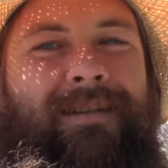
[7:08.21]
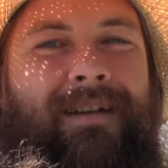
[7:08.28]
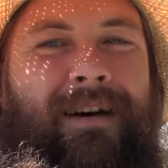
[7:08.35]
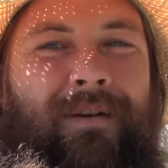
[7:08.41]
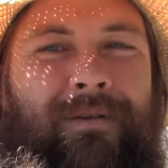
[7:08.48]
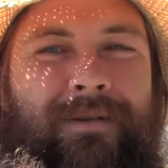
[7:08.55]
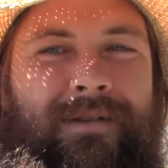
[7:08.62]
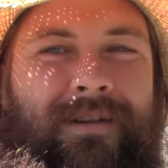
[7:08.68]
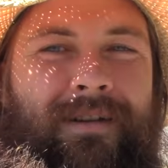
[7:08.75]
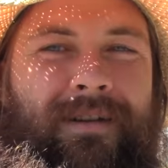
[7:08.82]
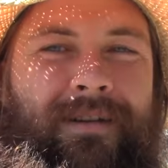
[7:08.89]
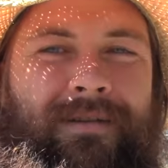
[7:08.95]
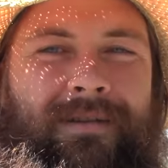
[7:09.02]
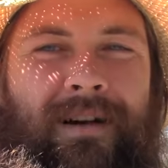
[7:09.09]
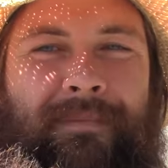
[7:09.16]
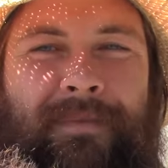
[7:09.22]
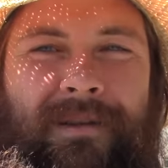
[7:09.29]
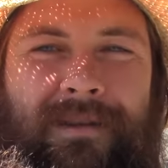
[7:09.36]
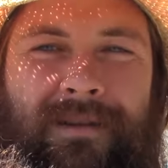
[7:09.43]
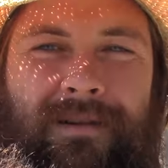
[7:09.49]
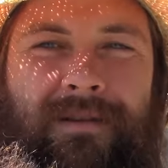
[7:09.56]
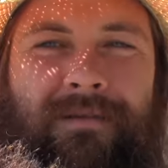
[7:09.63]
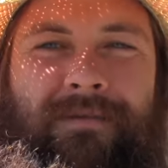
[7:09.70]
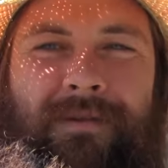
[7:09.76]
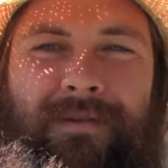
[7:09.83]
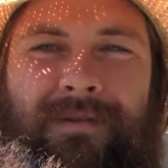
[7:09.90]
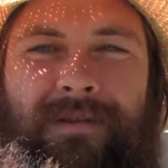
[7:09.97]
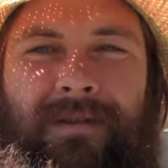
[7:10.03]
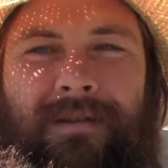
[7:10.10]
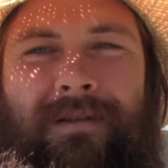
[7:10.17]
Now we're just gonna stop at the good
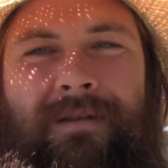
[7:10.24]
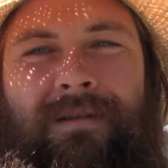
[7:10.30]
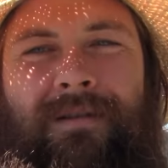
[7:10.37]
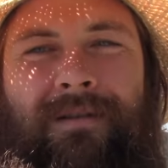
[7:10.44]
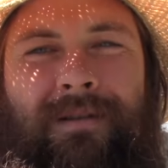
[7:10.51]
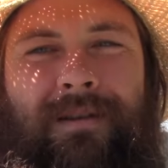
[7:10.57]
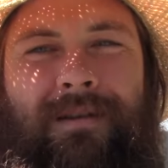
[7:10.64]
food store,